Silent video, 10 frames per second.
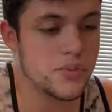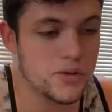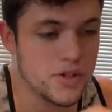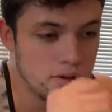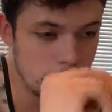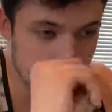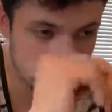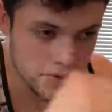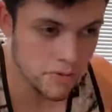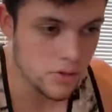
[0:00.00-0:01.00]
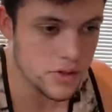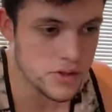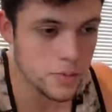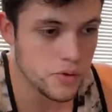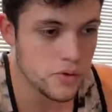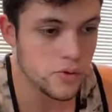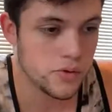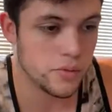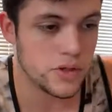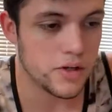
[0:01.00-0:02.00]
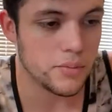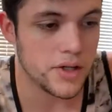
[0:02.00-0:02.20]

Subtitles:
boost do you think an M54 engine will hold with